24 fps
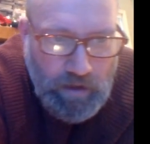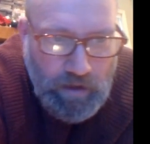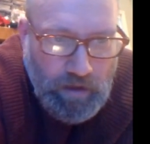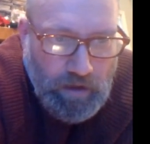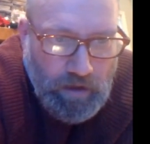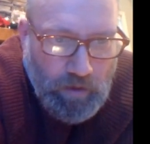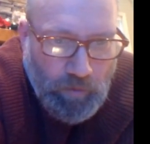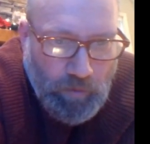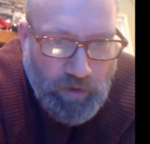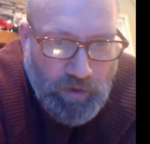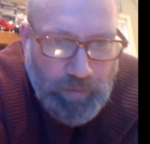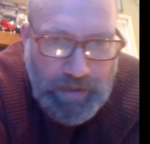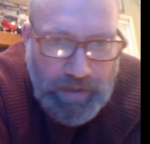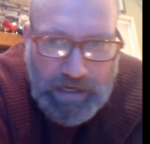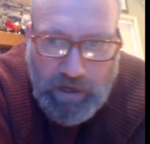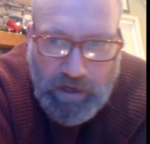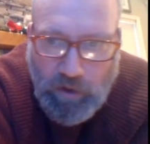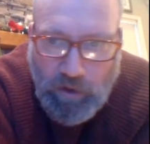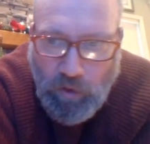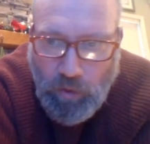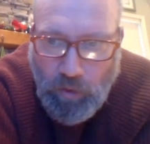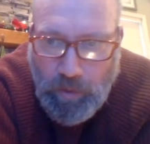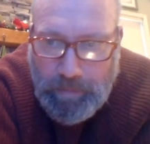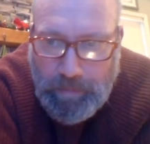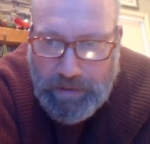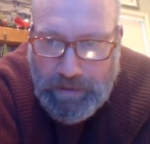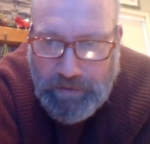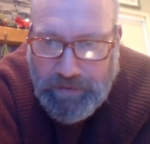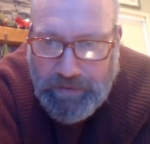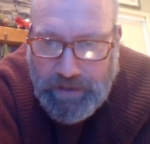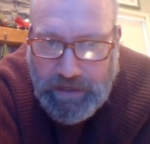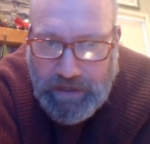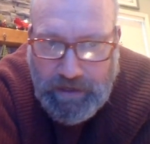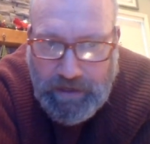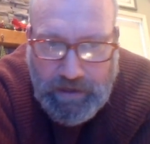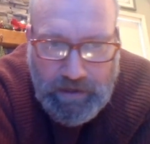what do we need to know about
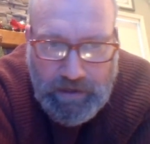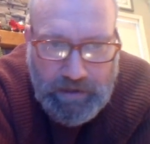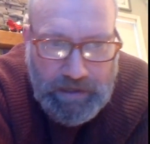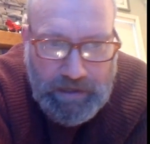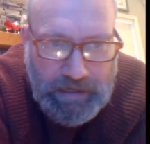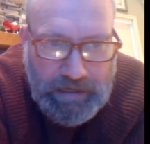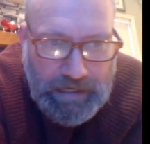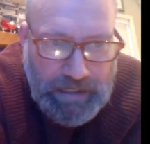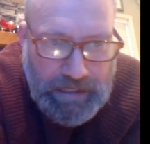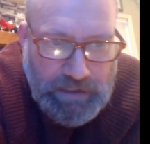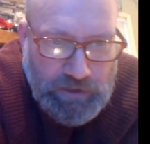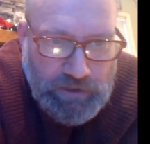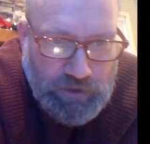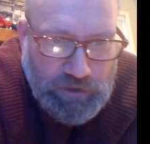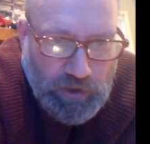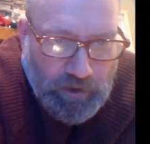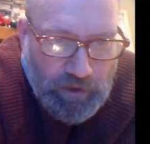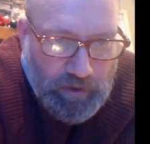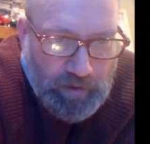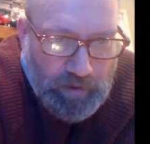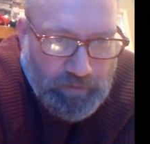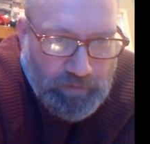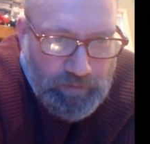the Canadian Charter of